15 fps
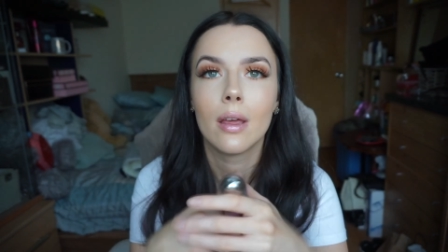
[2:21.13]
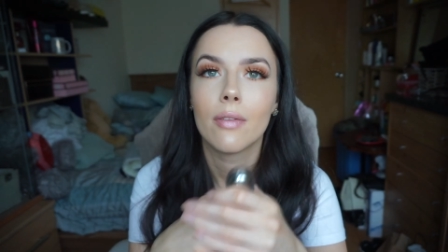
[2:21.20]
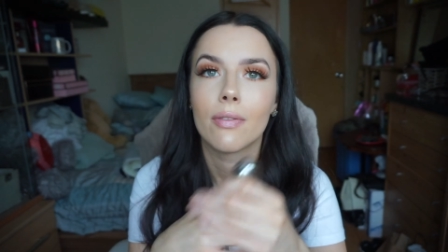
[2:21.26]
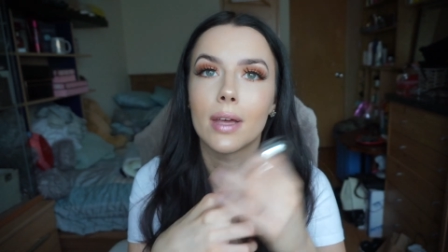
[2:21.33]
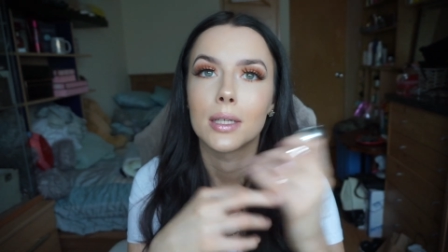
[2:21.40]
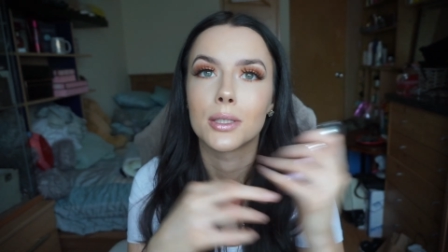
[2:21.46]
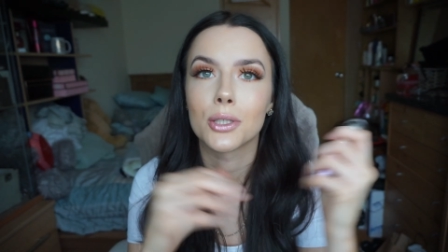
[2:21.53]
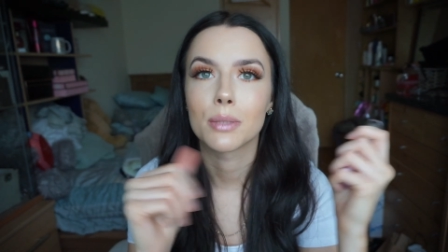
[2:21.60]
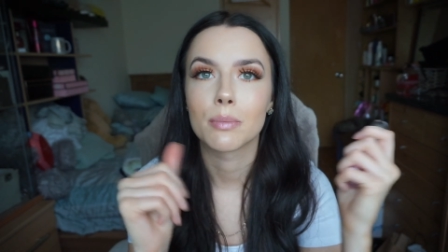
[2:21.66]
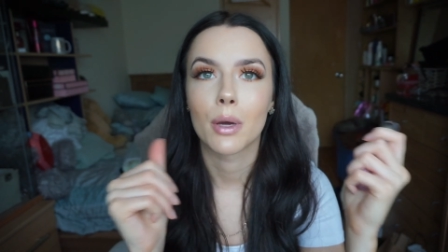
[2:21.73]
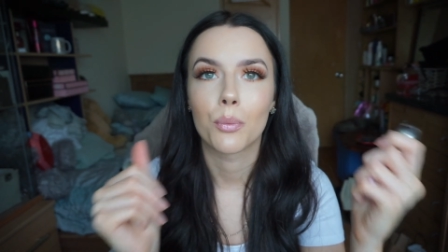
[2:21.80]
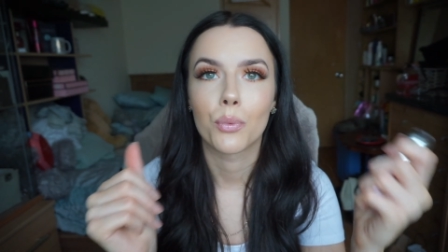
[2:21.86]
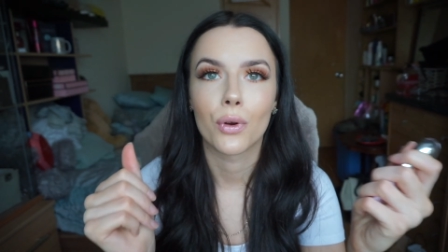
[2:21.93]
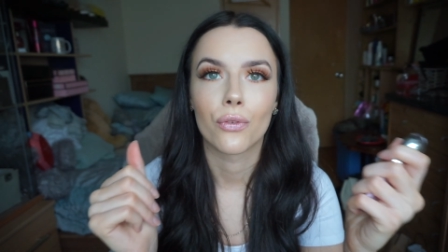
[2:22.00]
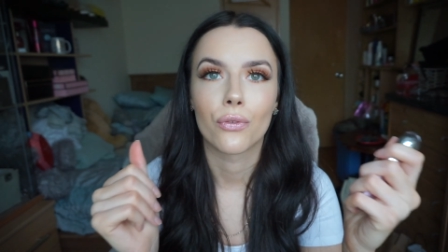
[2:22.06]
That's just my
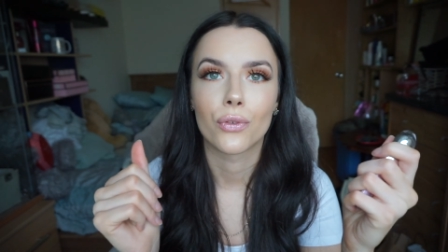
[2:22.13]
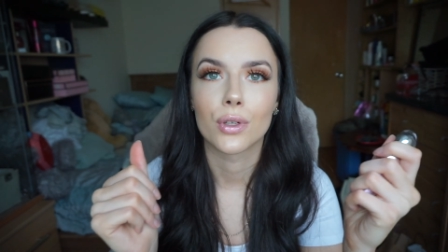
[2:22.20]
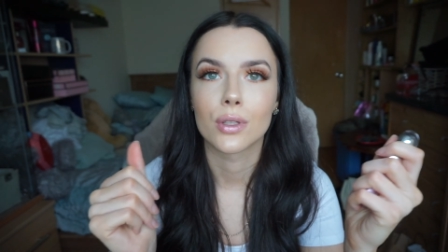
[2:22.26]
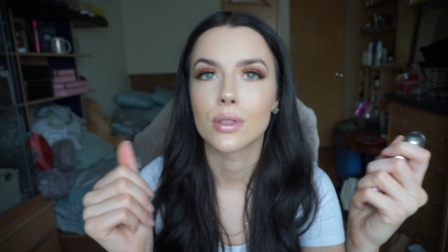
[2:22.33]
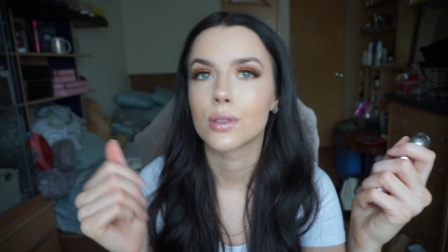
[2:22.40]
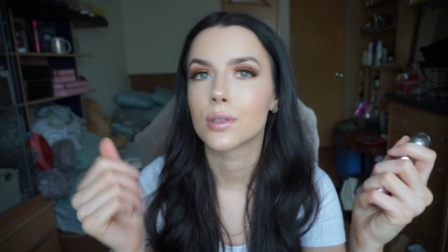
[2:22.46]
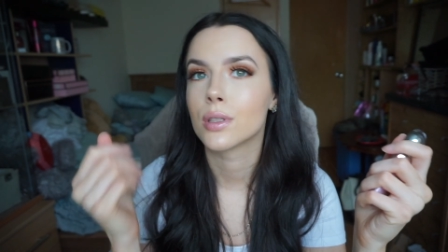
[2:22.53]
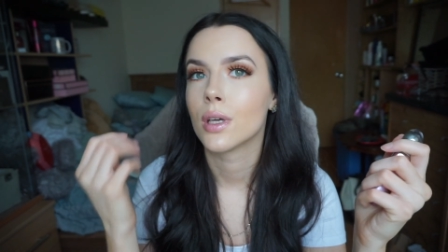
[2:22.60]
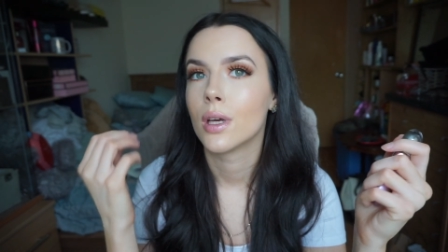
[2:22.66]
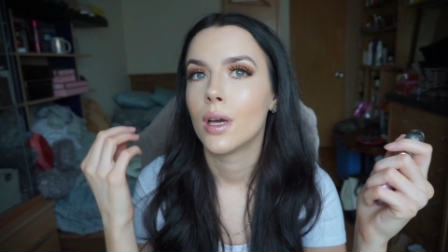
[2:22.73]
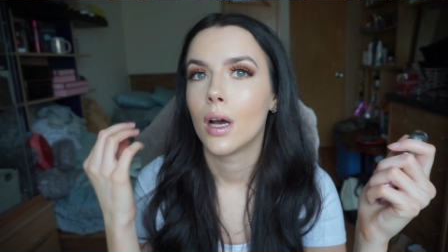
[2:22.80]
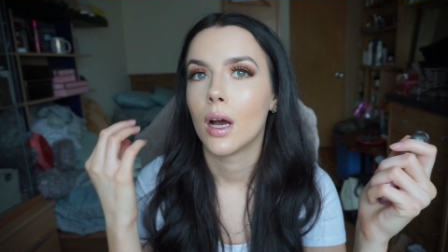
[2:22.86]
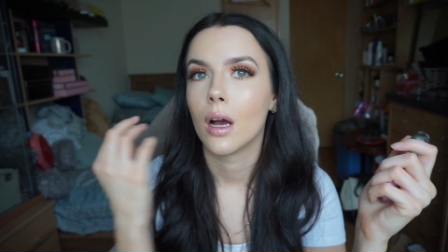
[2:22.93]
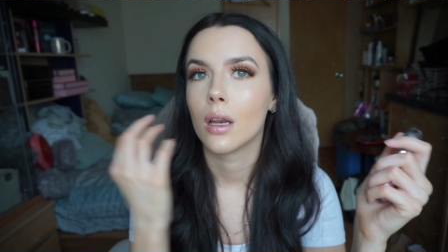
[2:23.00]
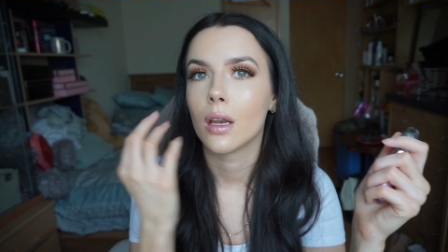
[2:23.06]
preference.
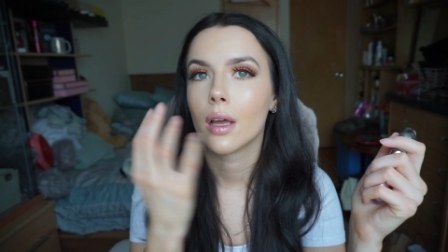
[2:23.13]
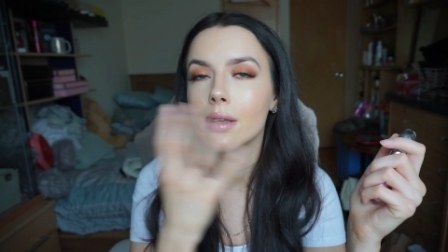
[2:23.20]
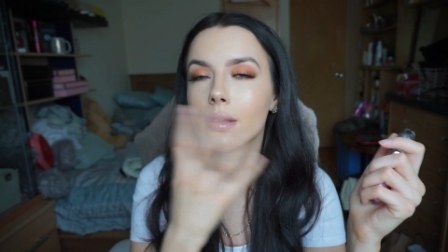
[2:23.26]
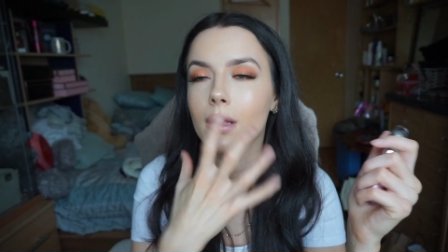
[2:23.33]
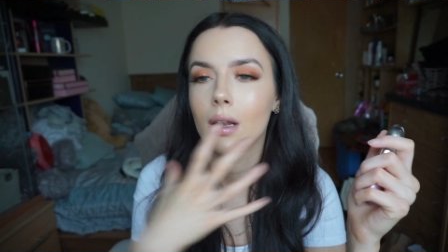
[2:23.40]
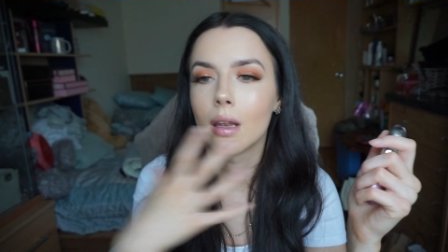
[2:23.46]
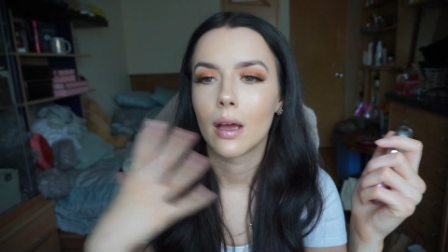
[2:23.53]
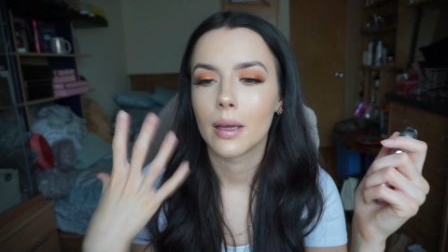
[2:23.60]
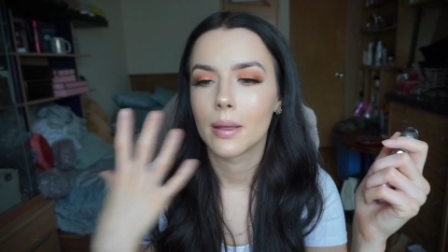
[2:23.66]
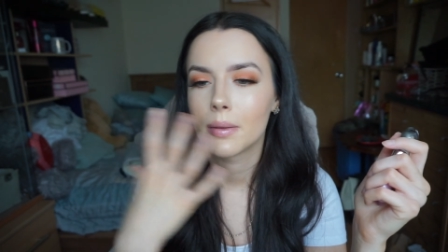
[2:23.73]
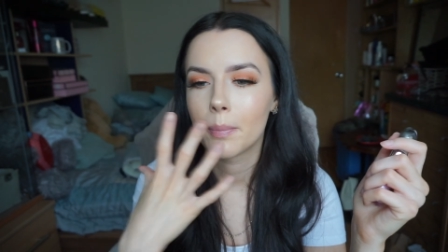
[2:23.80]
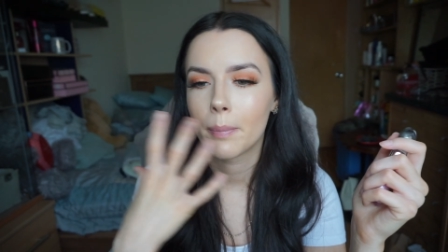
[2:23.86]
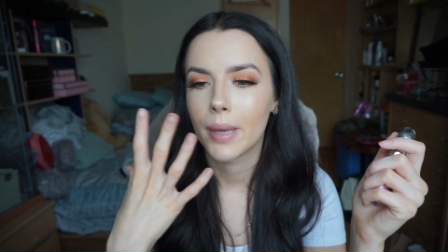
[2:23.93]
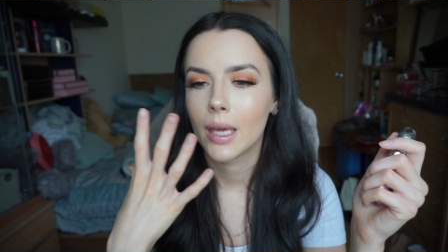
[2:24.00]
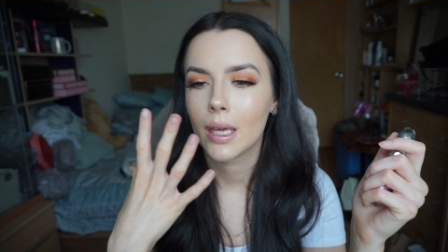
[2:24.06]
I like the light
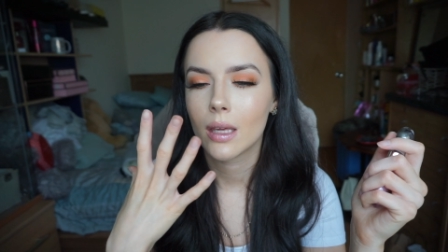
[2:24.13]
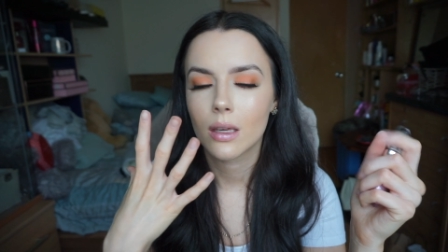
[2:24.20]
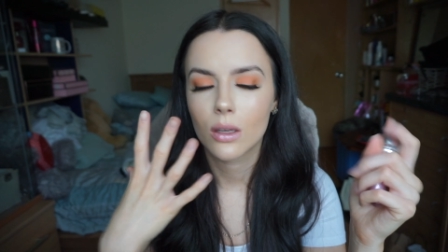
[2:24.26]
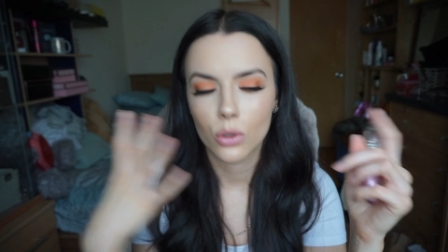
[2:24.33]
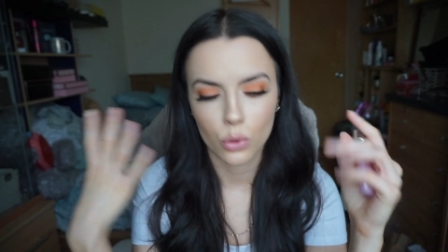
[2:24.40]
pink,